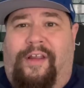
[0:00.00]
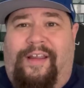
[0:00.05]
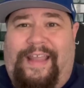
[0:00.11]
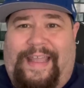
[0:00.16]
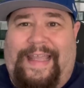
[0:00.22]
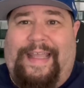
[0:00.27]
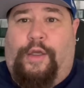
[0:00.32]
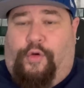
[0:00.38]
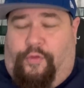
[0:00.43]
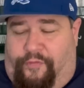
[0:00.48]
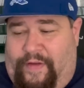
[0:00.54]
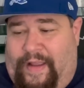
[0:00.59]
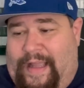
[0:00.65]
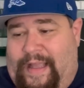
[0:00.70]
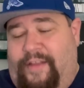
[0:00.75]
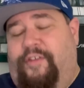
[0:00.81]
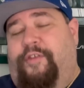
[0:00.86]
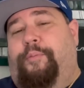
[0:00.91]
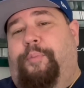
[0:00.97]
Eagle
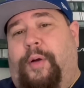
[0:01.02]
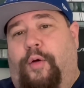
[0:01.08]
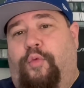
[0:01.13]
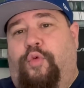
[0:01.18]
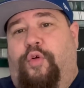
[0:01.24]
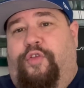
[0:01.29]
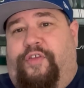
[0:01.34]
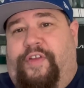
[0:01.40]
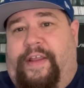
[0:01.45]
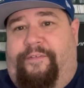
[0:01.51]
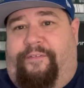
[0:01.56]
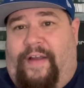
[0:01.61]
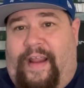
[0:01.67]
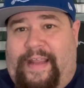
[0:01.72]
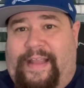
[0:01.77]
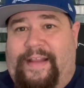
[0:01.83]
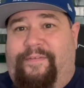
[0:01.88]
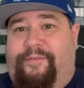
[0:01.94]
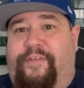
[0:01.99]
fans, but we'll see if I
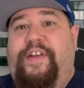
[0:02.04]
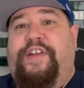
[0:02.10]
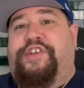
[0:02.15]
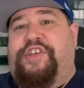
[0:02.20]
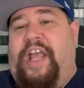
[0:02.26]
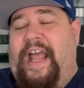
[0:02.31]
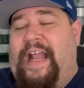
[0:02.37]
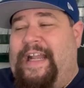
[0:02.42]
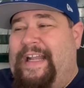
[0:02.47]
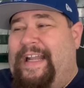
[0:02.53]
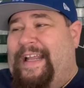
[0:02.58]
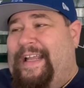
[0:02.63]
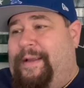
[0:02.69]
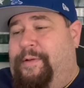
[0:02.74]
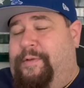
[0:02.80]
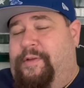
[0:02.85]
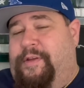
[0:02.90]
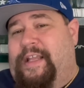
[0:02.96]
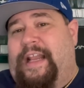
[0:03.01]
can finish
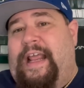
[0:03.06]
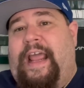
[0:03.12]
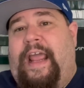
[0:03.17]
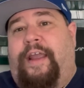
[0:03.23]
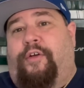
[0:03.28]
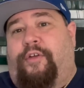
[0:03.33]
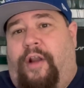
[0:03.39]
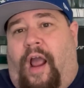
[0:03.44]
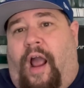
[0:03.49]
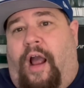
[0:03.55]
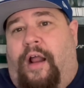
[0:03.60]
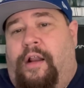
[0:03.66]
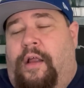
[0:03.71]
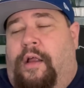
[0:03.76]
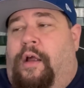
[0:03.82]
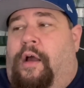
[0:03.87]
editing today or not.